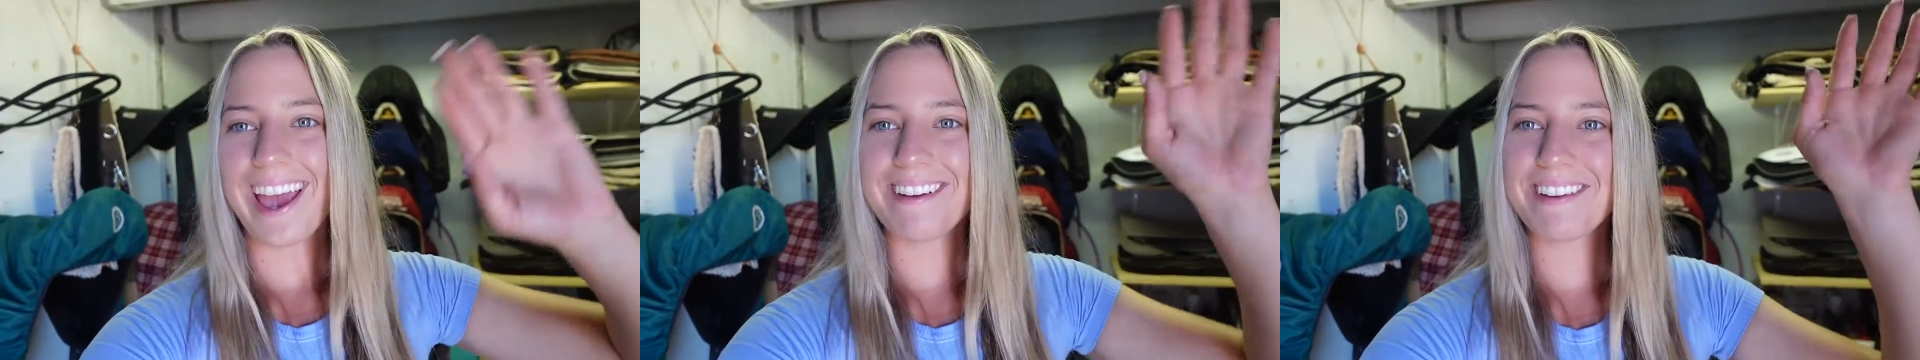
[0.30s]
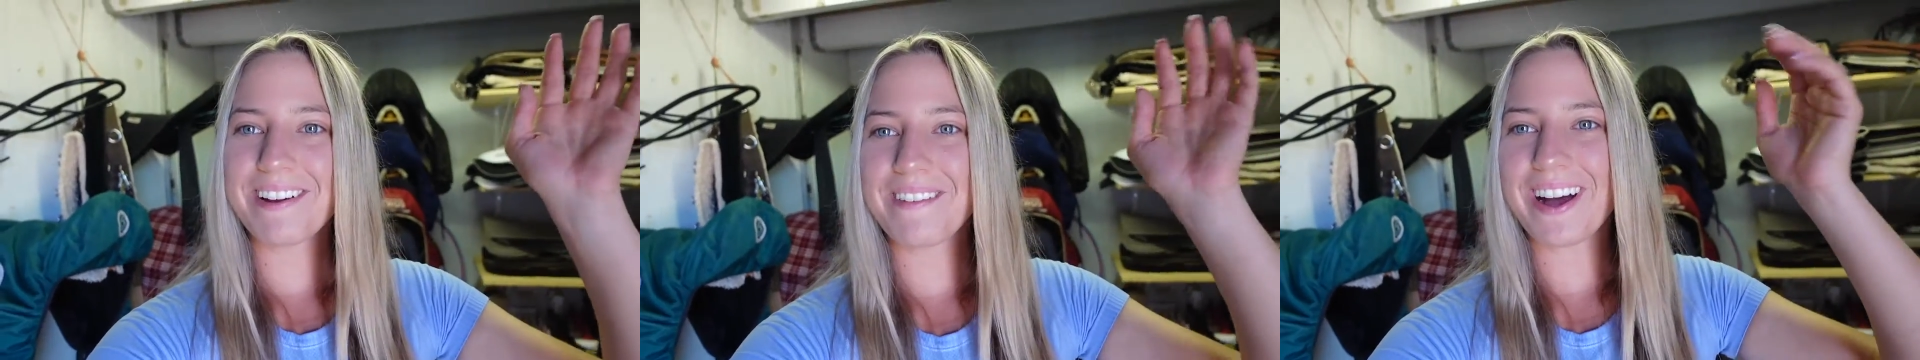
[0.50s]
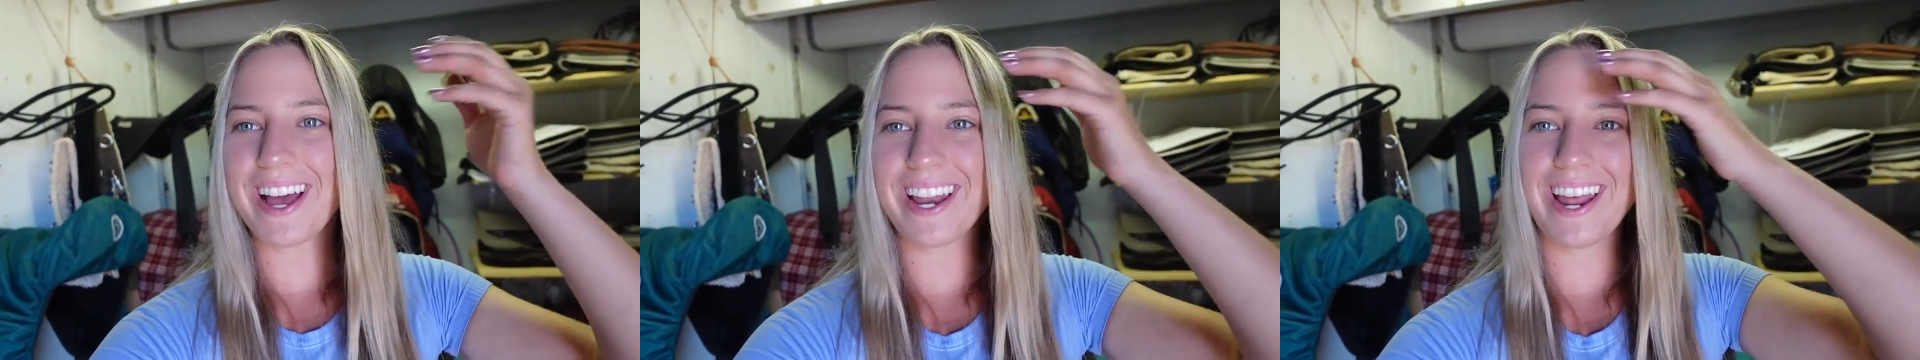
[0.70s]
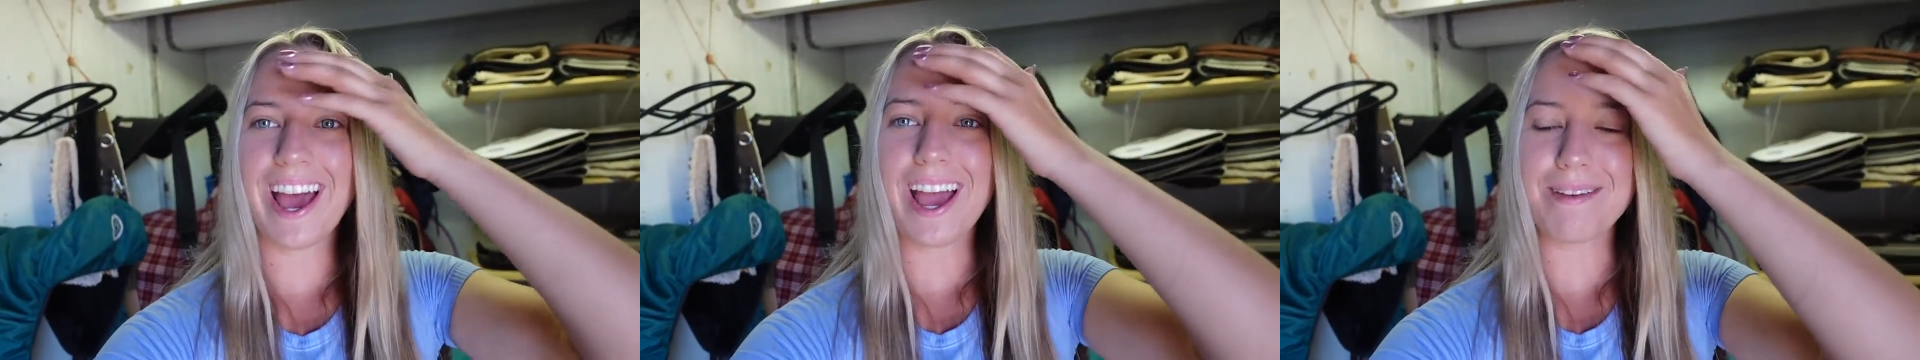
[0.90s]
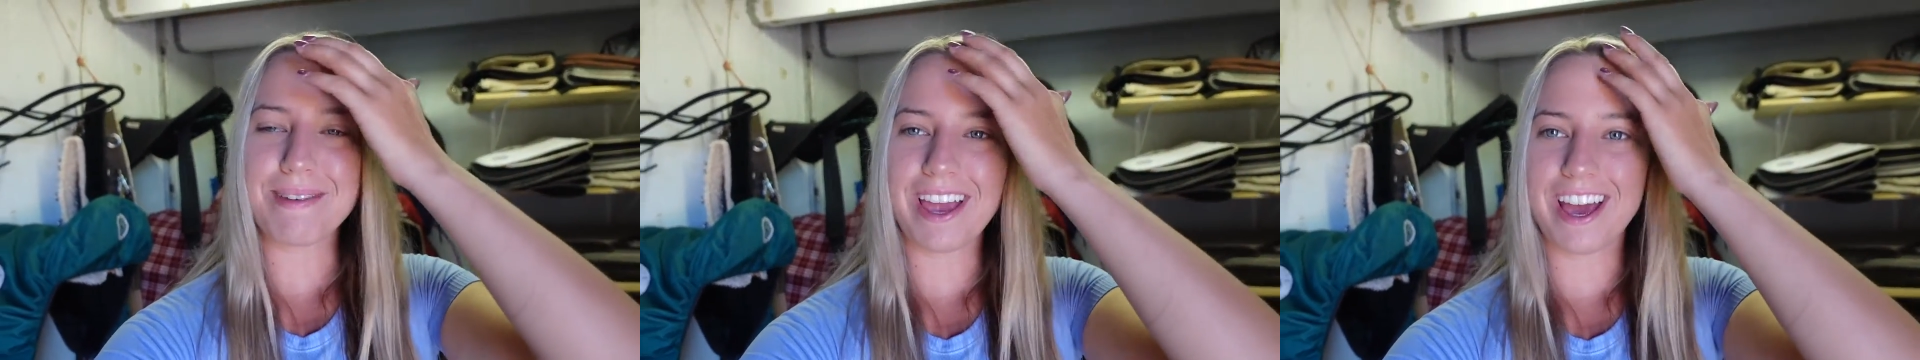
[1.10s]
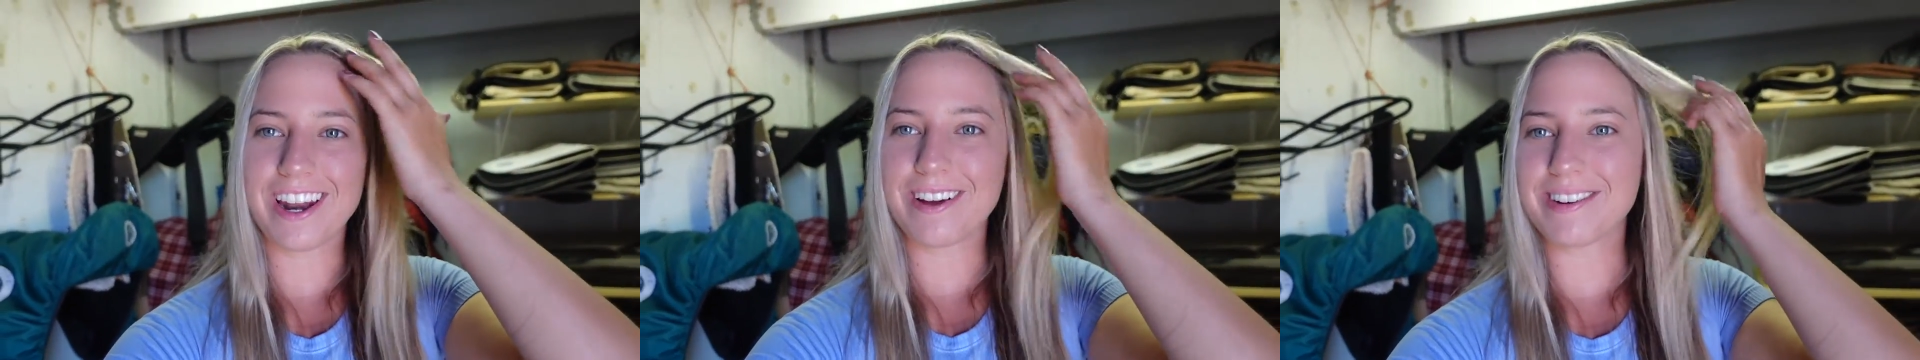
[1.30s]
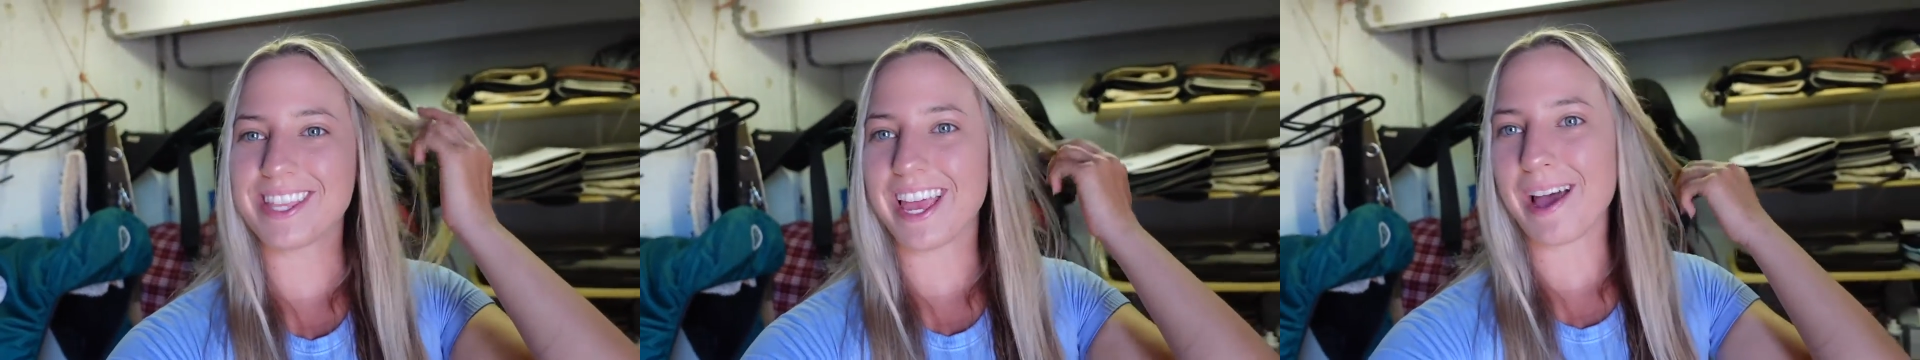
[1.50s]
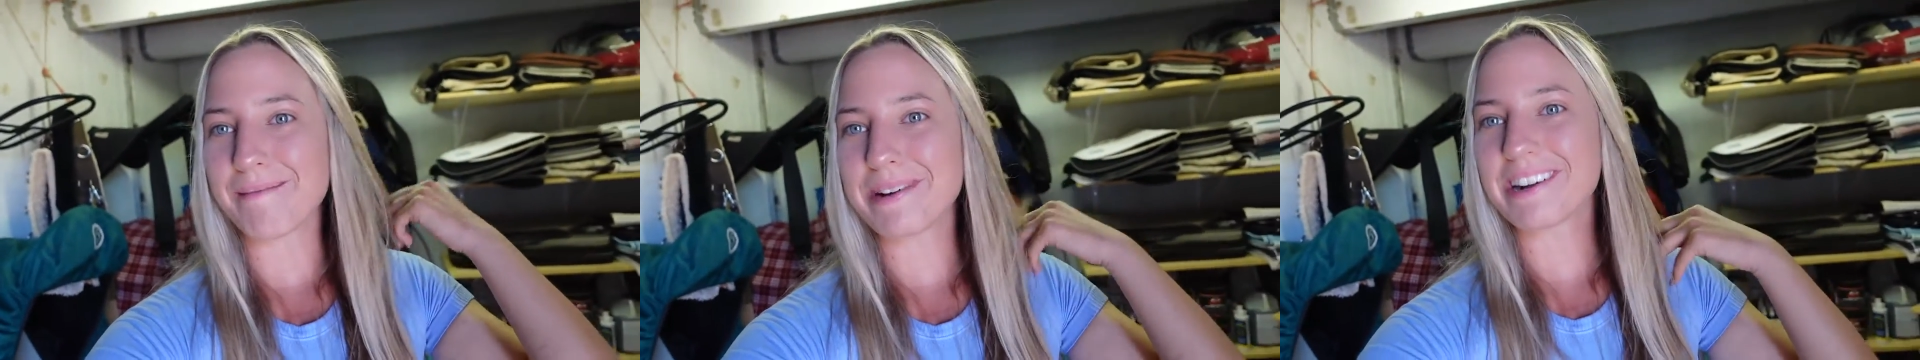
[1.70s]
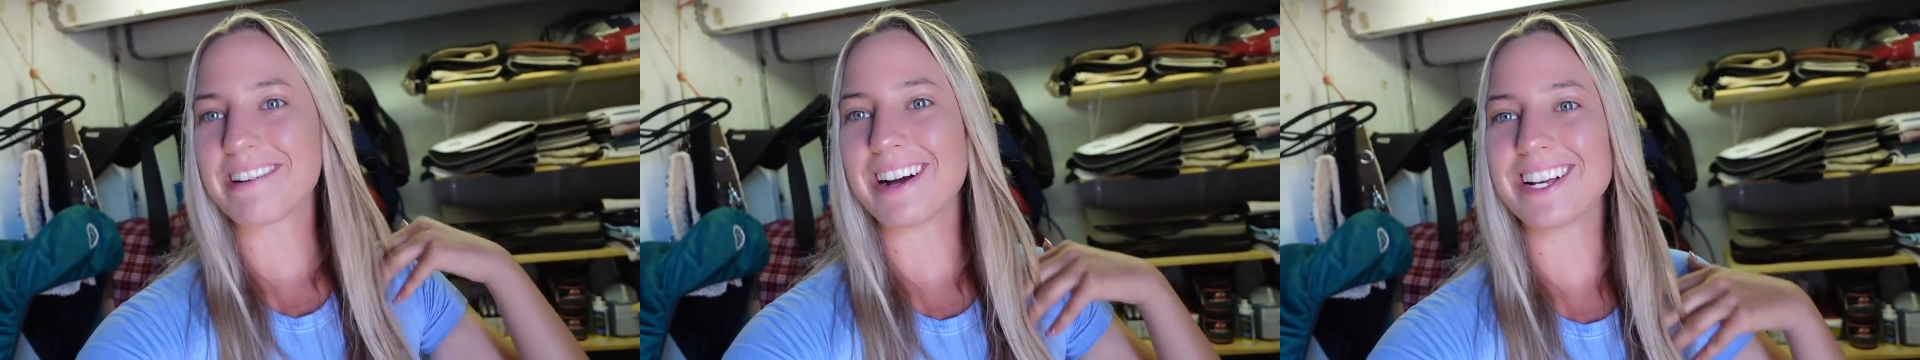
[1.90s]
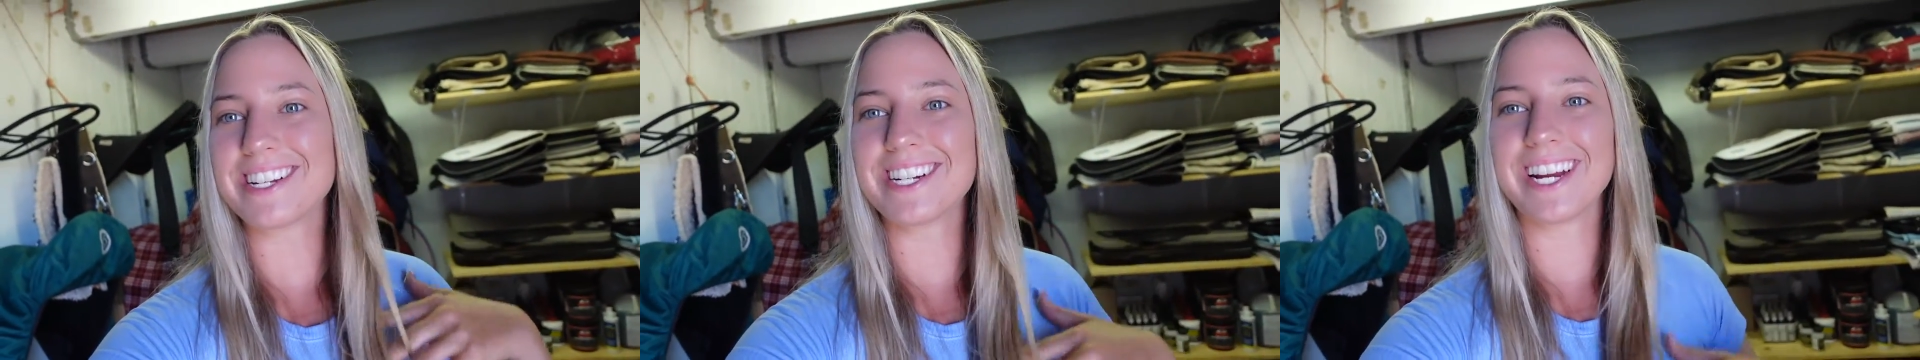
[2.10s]
everyone, I'm Anna with Amp
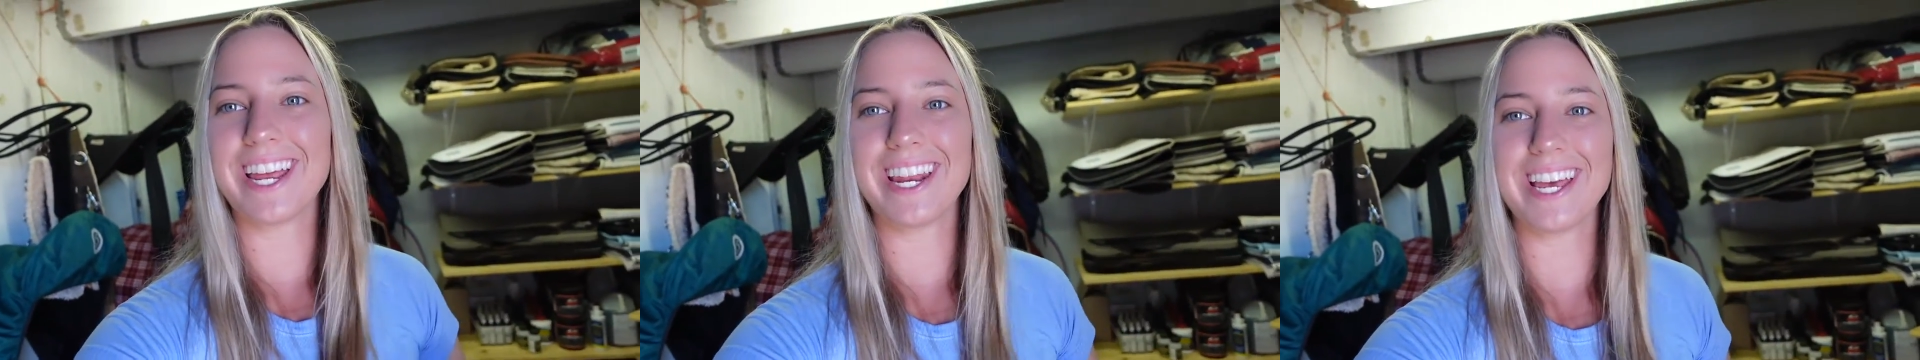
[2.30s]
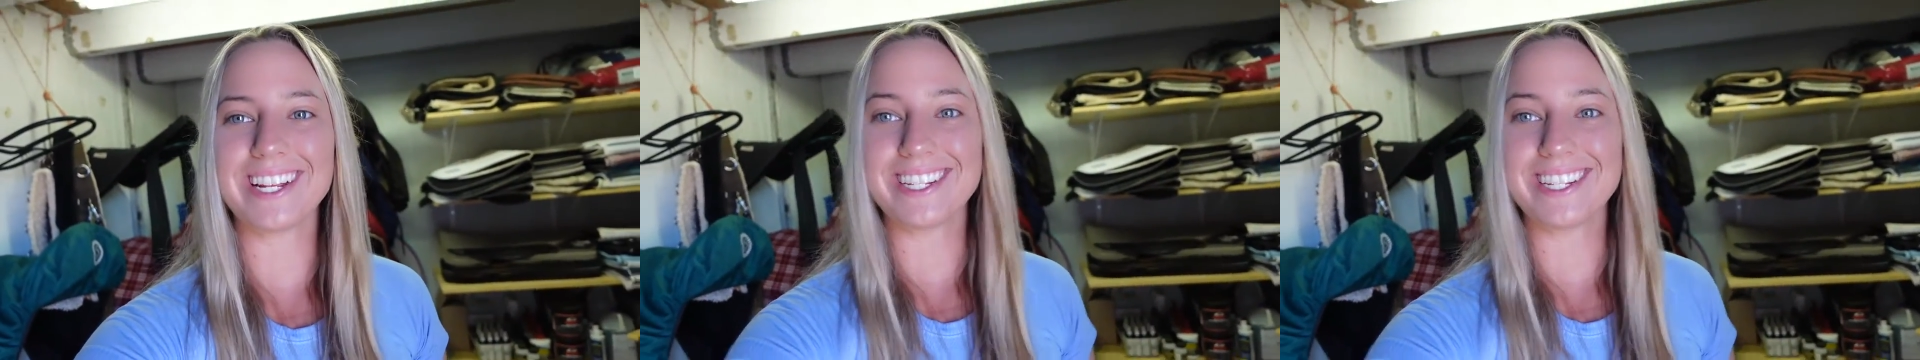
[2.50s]
Equestrian,